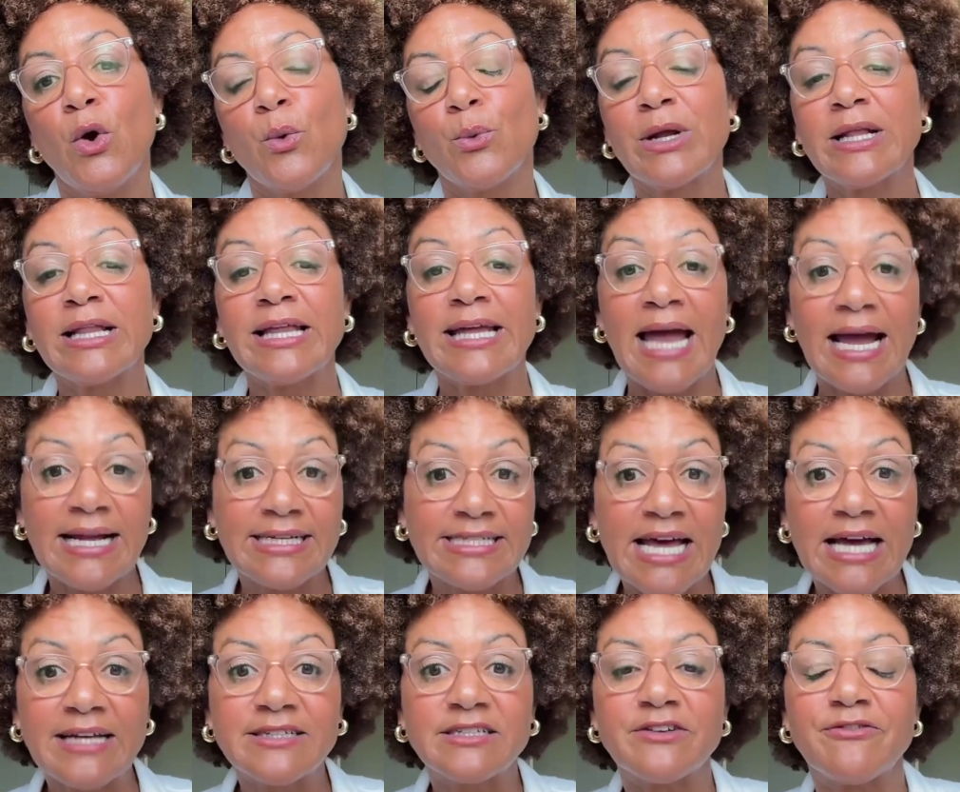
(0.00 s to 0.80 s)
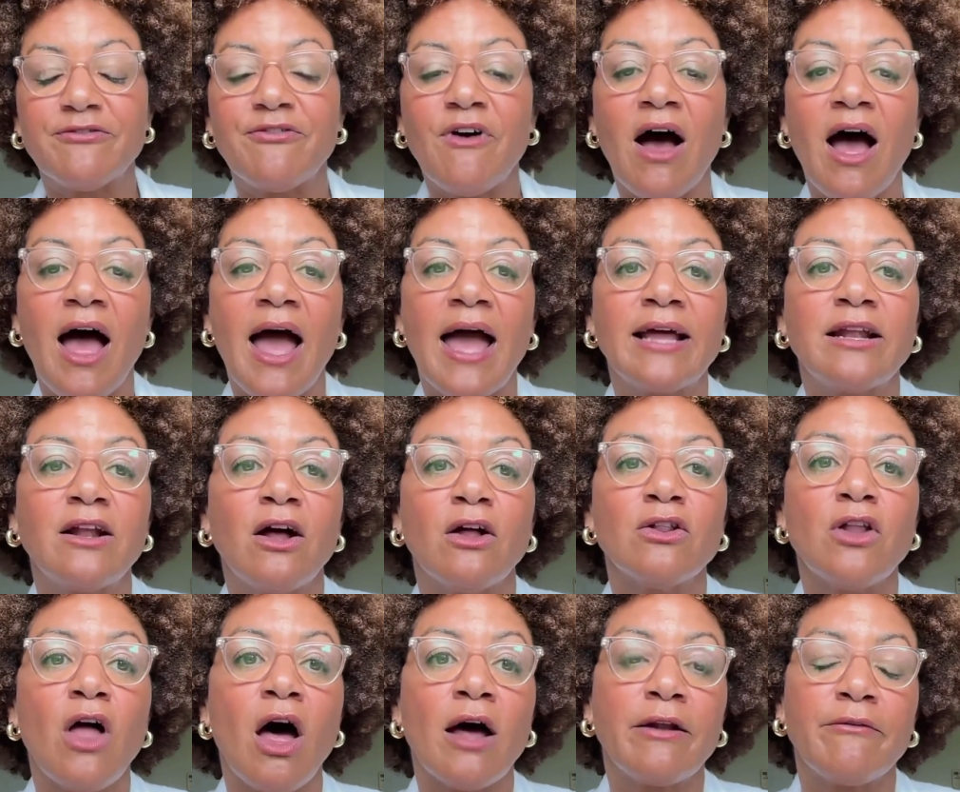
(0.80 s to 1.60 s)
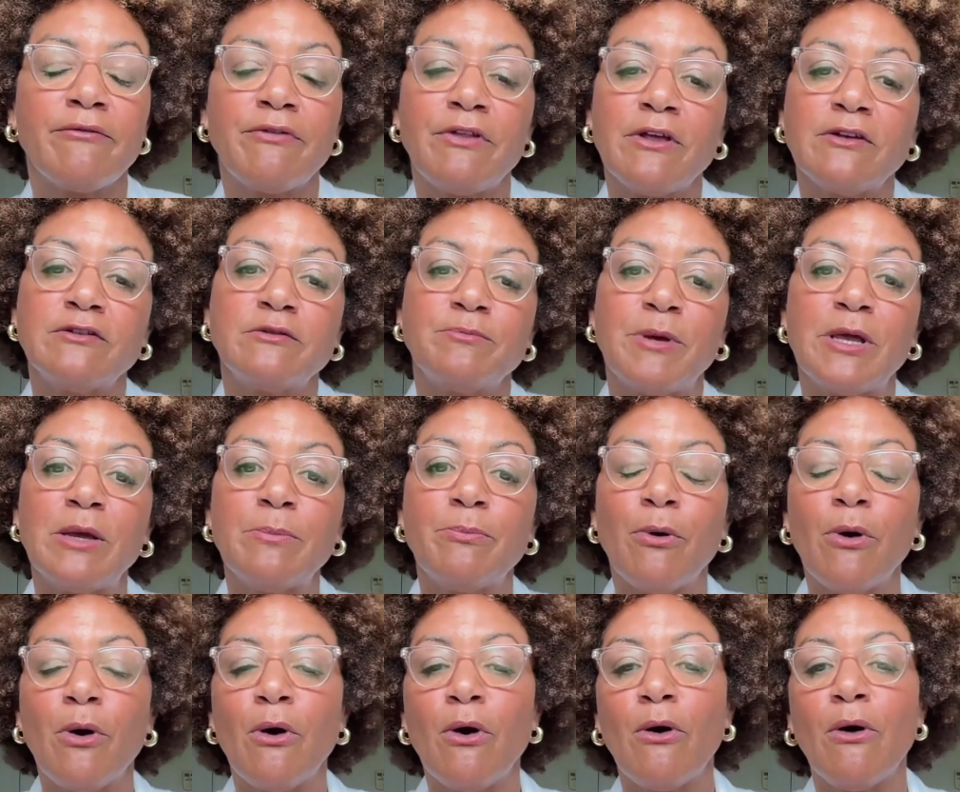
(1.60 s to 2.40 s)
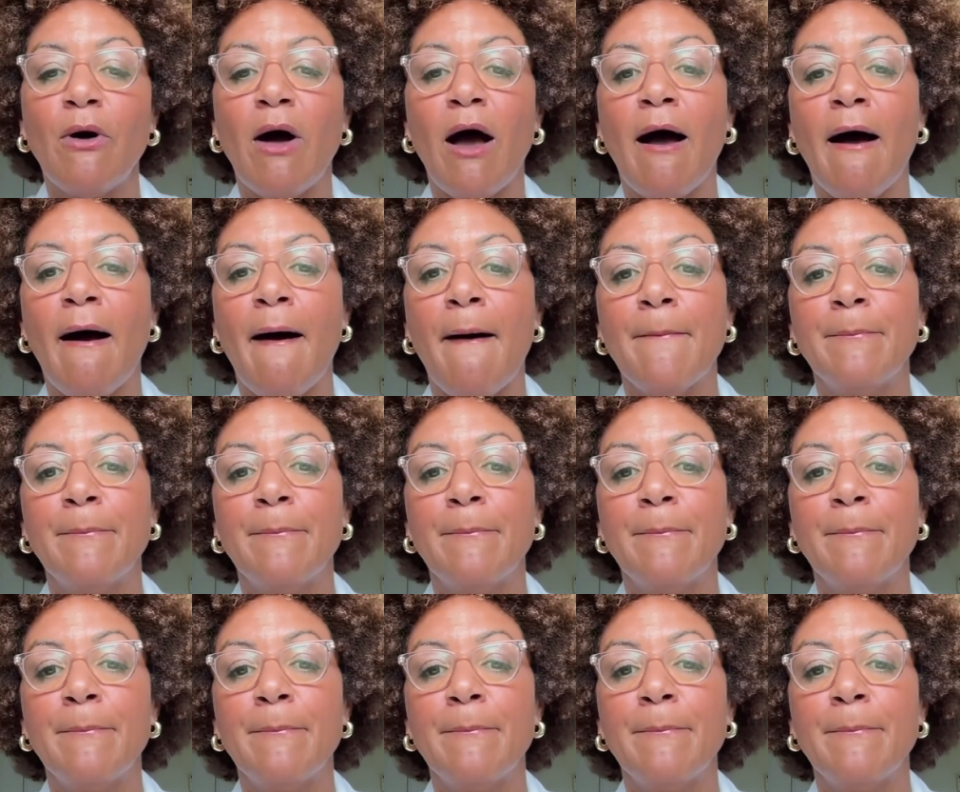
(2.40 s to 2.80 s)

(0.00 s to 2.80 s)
really identified a lot of these people,